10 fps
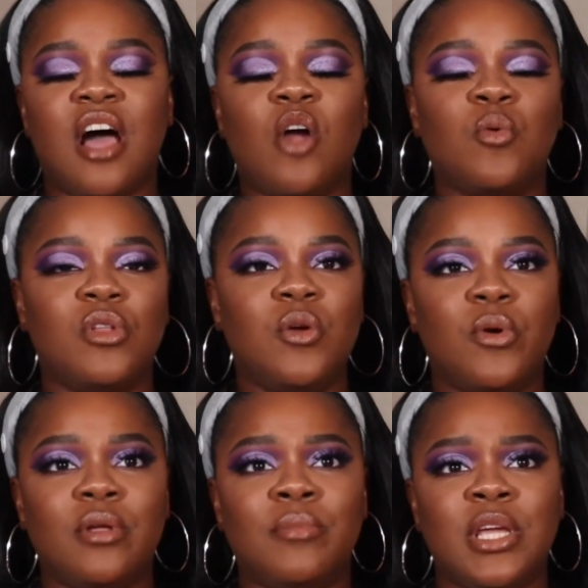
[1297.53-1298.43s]
I really
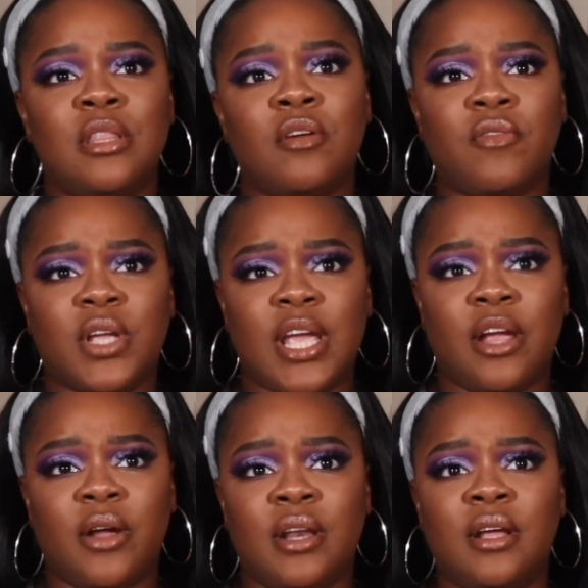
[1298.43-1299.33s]
want to be there for
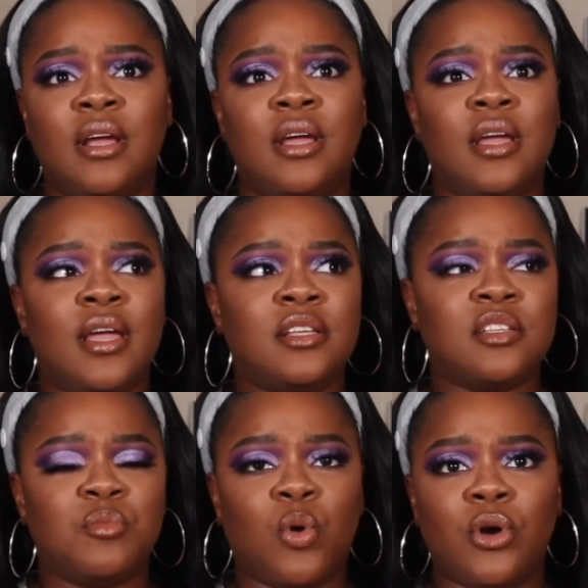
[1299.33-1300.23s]
Karen and
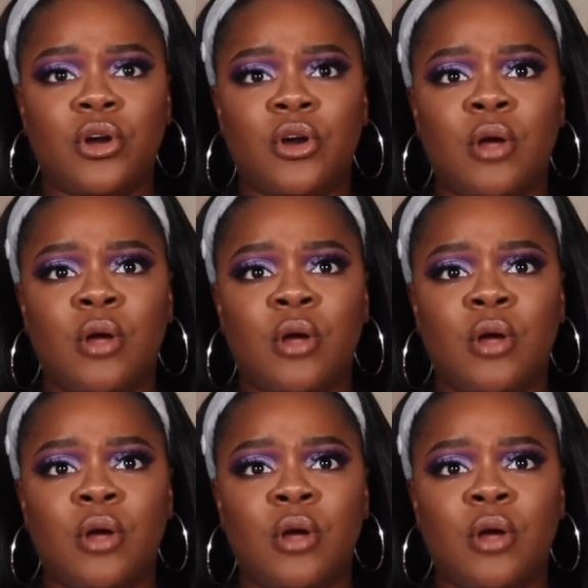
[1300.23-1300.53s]
support her.